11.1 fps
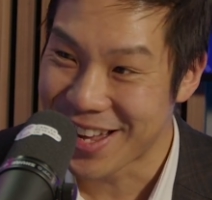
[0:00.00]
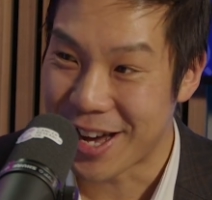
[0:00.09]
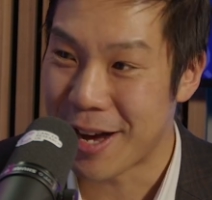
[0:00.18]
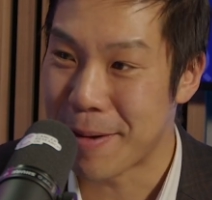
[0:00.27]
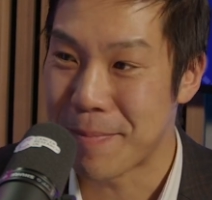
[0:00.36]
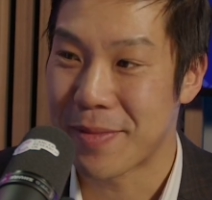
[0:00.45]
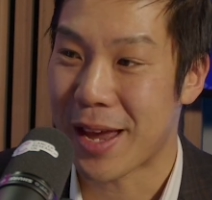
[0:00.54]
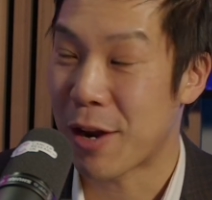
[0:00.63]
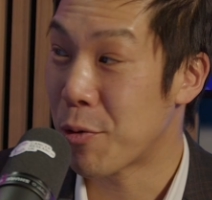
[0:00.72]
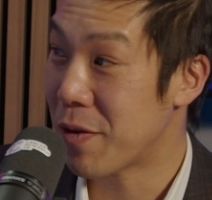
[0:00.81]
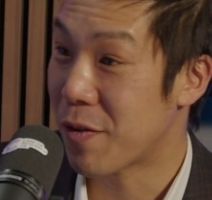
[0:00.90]
and
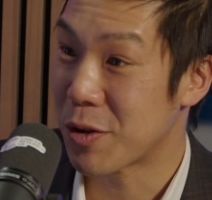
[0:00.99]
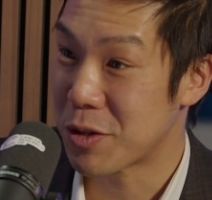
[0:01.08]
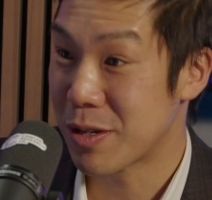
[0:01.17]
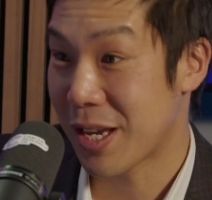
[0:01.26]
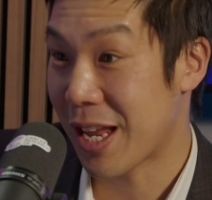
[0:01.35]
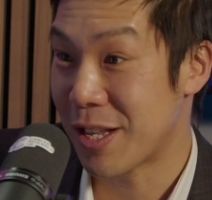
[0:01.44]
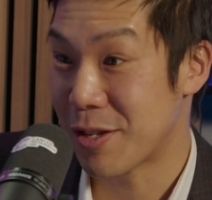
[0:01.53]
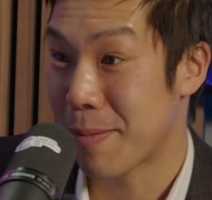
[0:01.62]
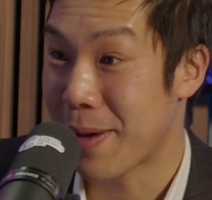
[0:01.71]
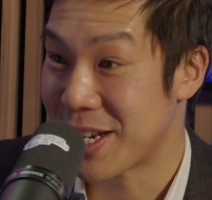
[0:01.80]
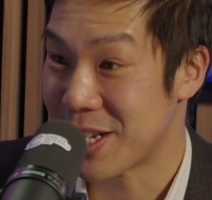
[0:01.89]
all you've got to do is get it into
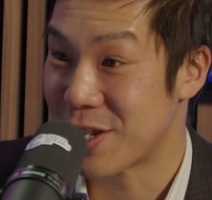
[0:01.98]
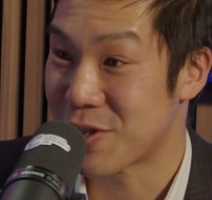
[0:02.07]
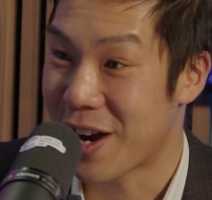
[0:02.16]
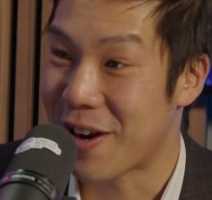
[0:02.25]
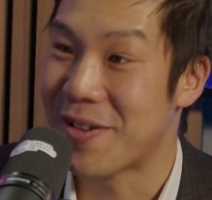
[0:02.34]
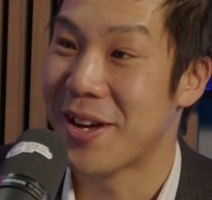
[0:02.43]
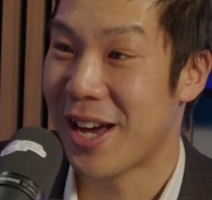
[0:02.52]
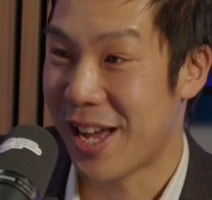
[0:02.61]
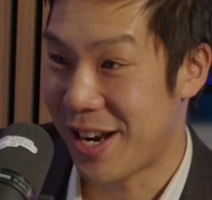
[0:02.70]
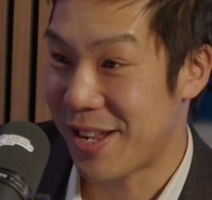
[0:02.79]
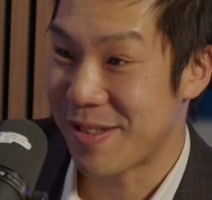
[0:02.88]
a patient trial,
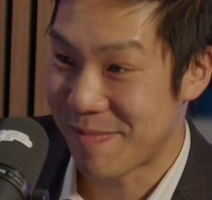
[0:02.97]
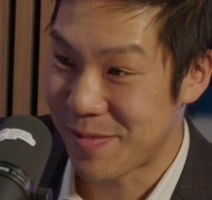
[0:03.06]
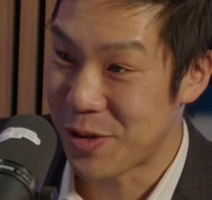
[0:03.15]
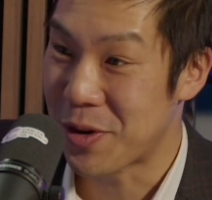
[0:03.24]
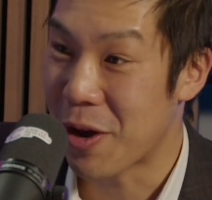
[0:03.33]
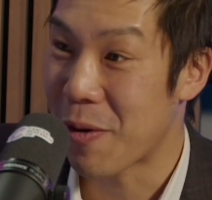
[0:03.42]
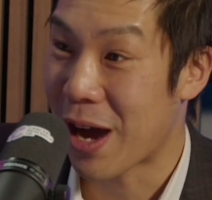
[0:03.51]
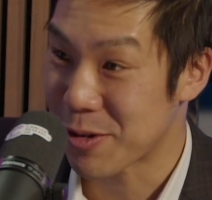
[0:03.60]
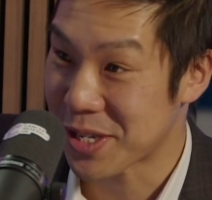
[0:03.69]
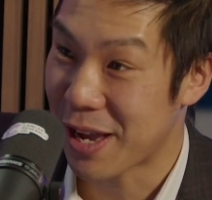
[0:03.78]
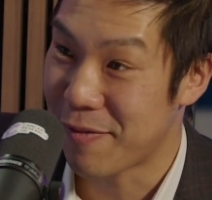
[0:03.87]
and then you'll know how
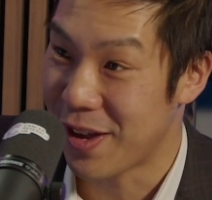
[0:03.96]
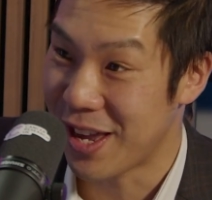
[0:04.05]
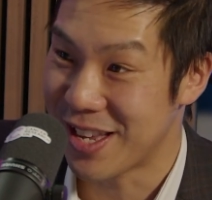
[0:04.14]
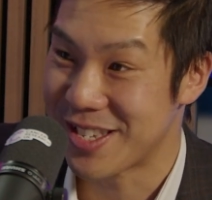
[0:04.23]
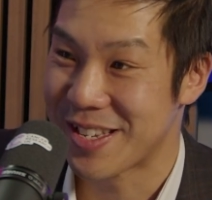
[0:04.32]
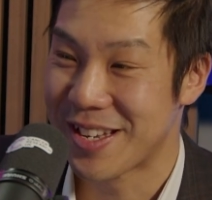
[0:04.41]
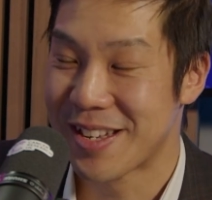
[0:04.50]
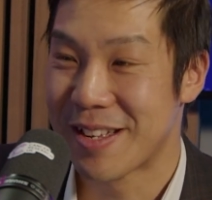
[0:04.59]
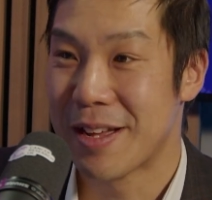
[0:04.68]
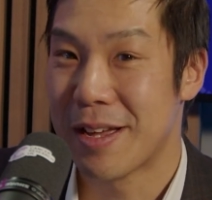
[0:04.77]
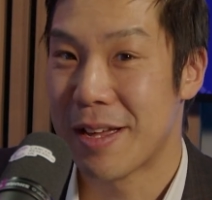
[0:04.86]
safe it is.
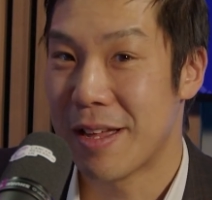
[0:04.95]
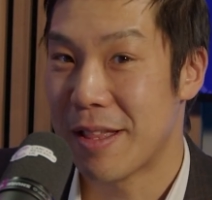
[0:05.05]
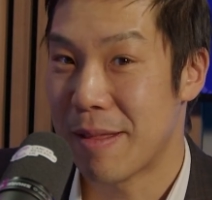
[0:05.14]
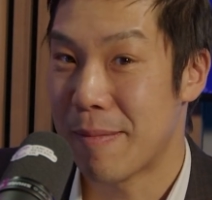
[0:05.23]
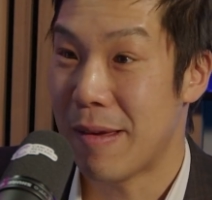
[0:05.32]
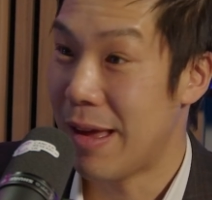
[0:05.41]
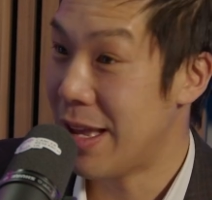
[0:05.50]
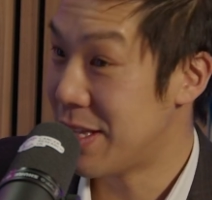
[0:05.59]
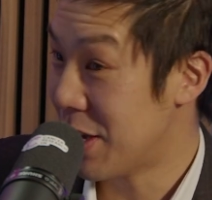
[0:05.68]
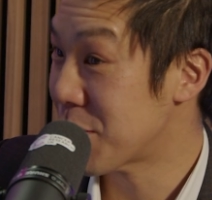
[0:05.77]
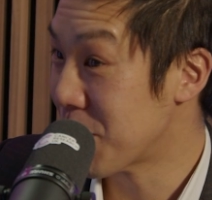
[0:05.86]

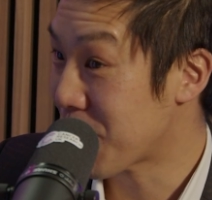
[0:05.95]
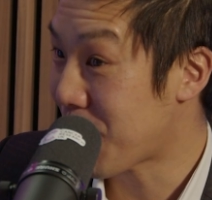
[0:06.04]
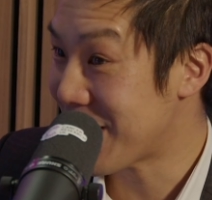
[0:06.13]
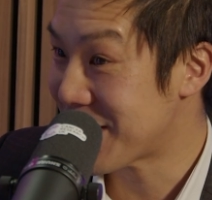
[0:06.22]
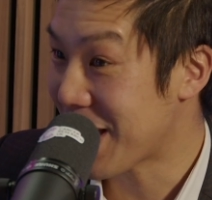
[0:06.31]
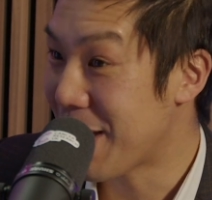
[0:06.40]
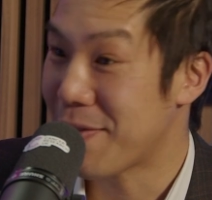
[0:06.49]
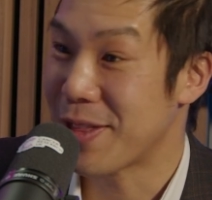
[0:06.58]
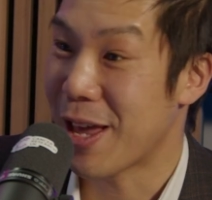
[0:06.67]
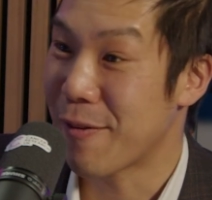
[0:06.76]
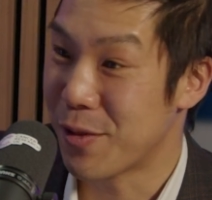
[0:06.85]
It does look quite safe,
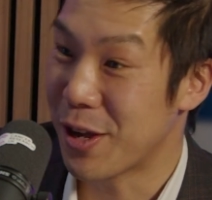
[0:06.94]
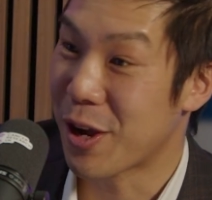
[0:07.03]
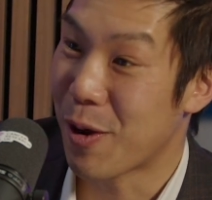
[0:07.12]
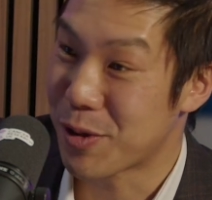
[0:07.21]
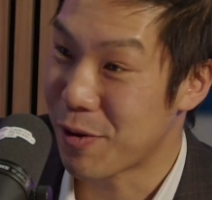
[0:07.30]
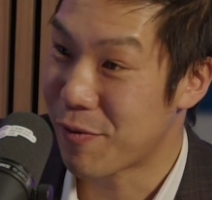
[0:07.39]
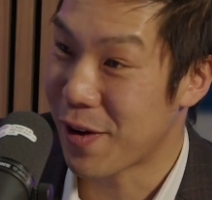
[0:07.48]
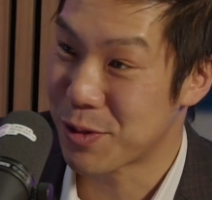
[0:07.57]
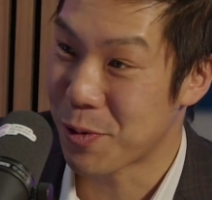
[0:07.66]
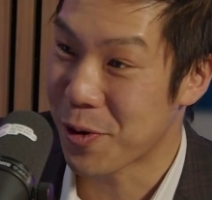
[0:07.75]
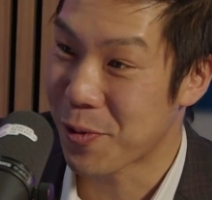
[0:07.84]
and therefore they're going through
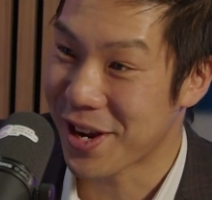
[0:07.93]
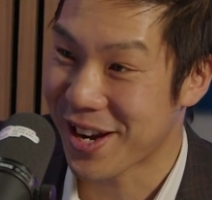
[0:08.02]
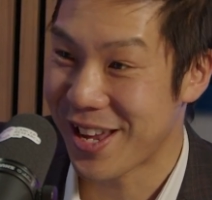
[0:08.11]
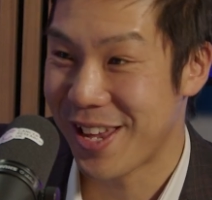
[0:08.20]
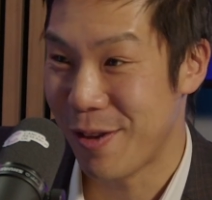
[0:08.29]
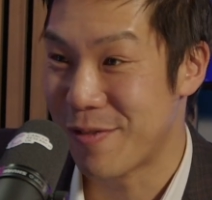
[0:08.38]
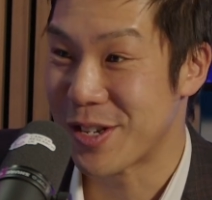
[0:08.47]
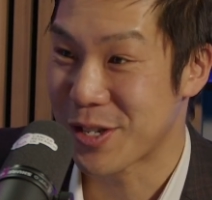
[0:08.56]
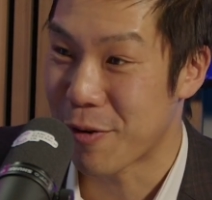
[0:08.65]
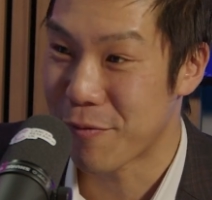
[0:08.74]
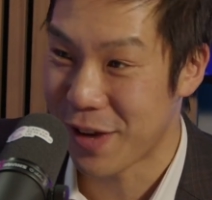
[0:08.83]
phase 1 quickly. You've
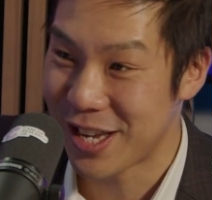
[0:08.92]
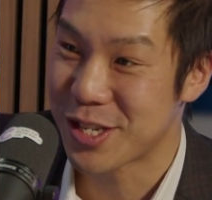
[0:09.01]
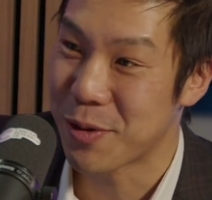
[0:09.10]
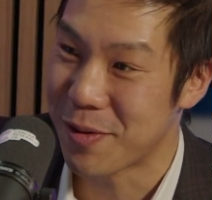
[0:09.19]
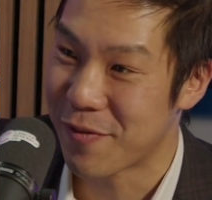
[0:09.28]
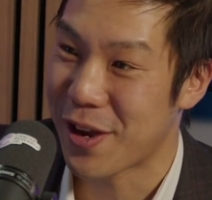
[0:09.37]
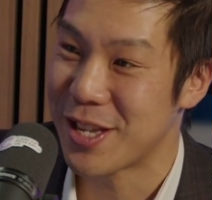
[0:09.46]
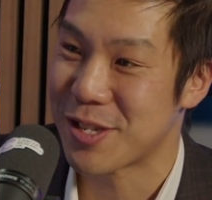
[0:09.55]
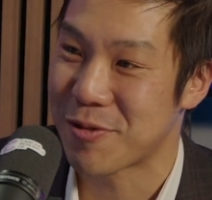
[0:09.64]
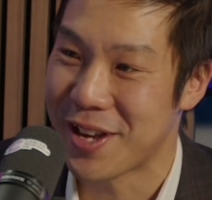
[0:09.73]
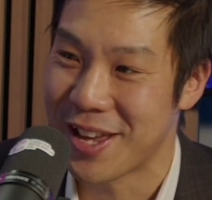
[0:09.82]
just got phase 2 and phase
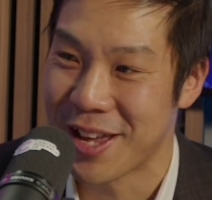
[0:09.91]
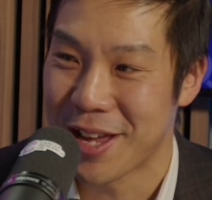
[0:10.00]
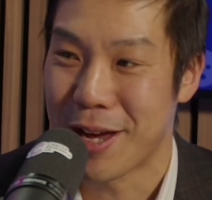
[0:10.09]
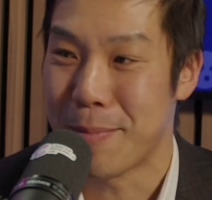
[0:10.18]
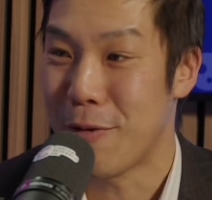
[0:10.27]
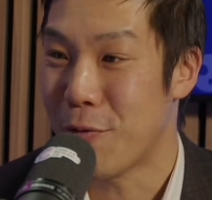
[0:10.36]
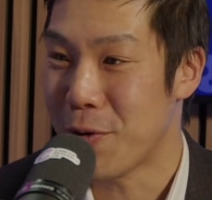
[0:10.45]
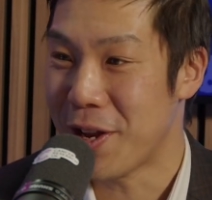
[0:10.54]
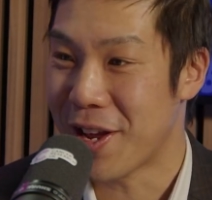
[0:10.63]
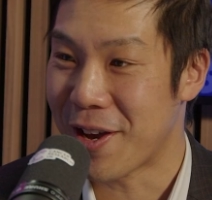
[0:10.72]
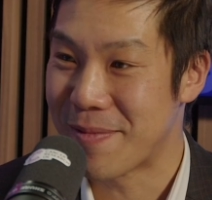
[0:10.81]
3 before
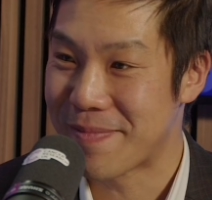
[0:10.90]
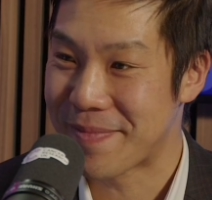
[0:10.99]
you know.